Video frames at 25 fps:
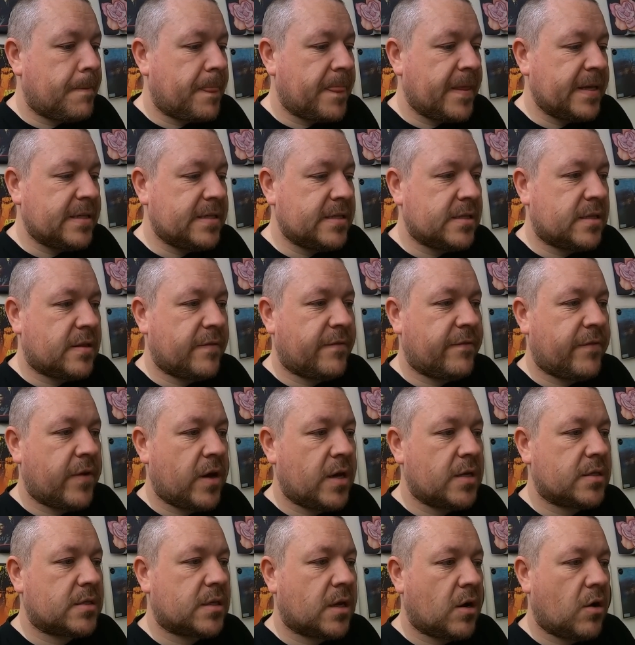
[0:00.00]
This is the
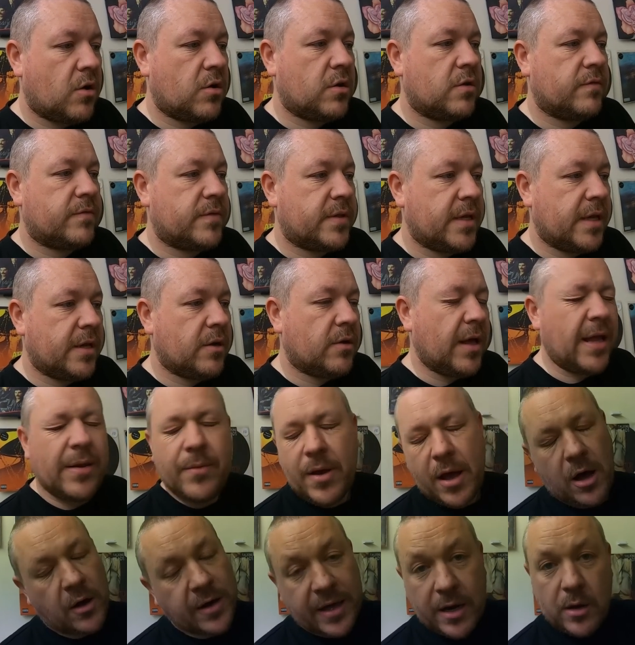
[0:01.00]
first kind of deal.
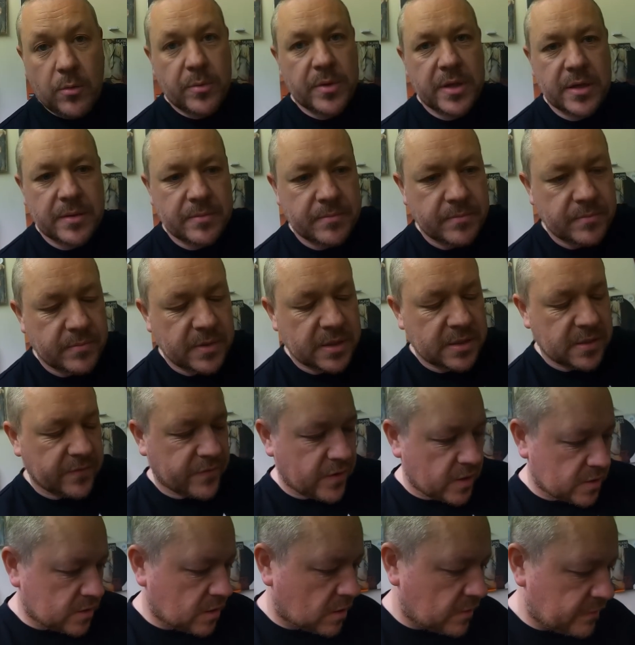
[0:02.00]
Anyway, I'll get on with it. This is the
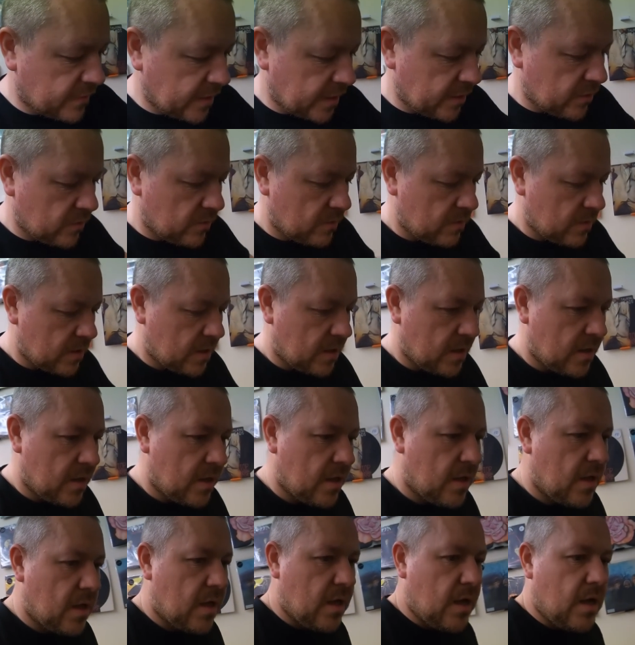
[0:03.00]
first kind of deal
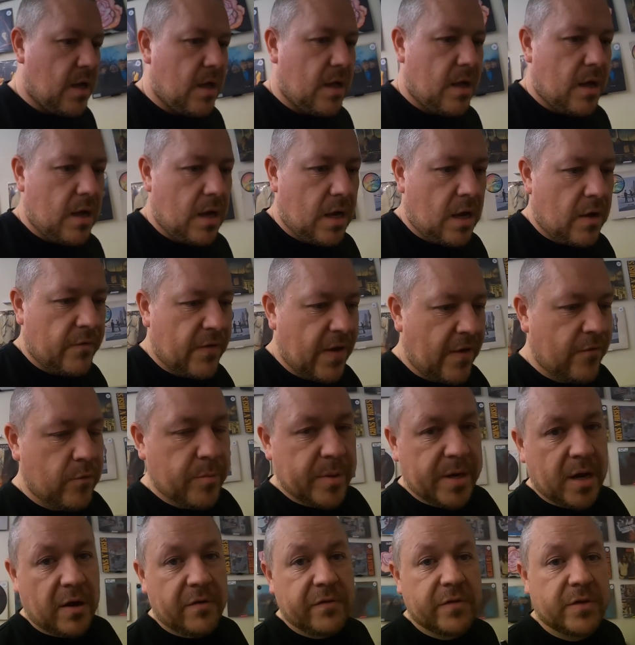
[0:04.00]
I've ever
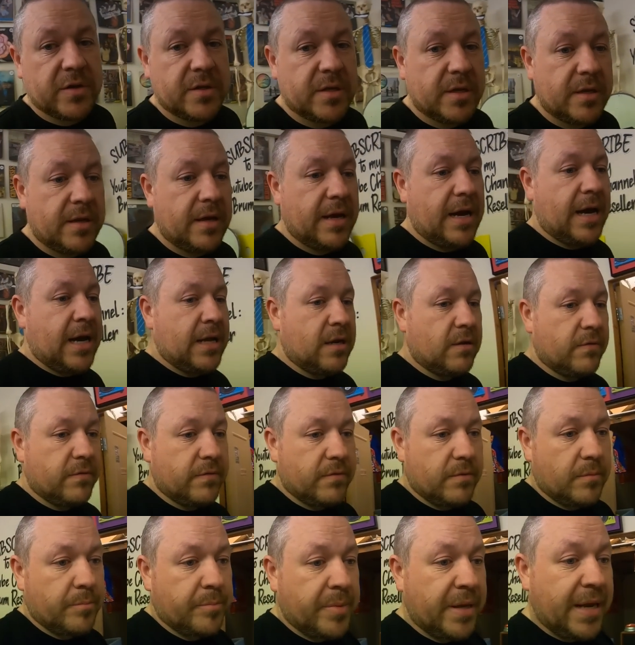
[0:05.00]
been offered and
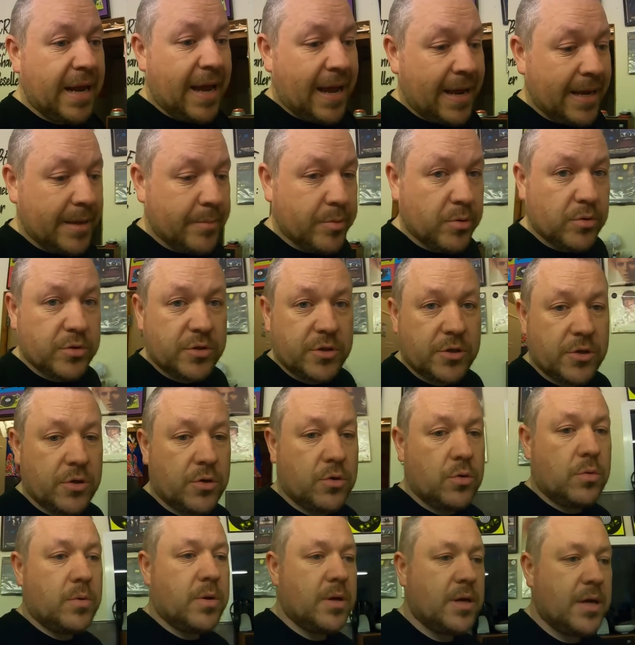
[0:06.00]
I've been able
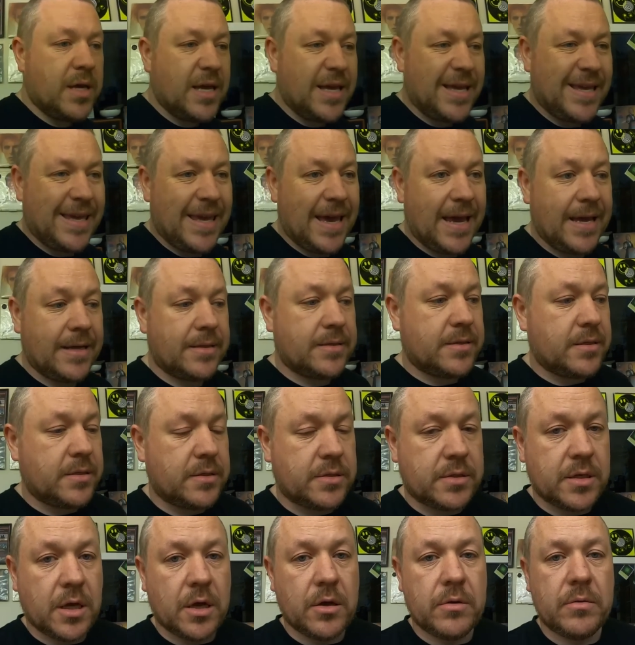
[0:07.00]
to get.
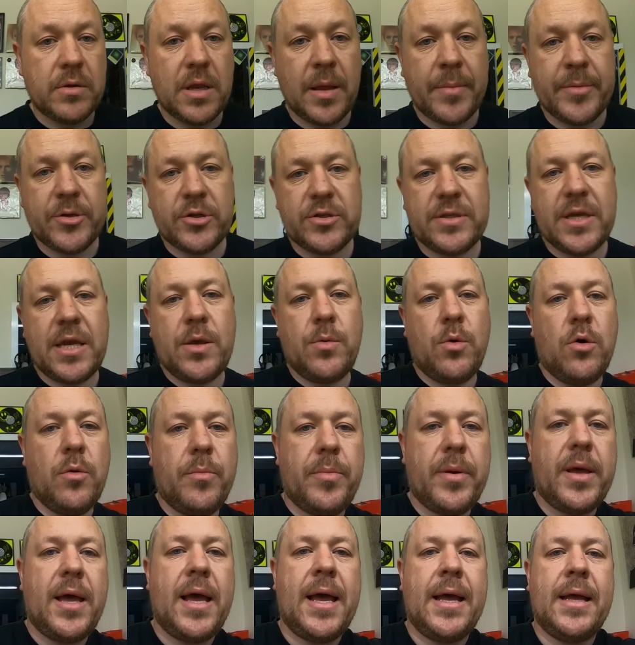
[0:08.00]
So let me just set you
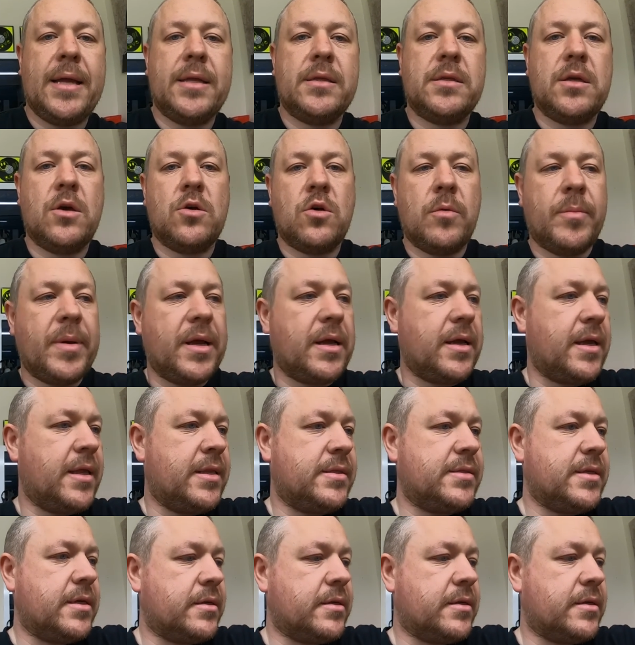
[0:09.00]
up and I'll come back in a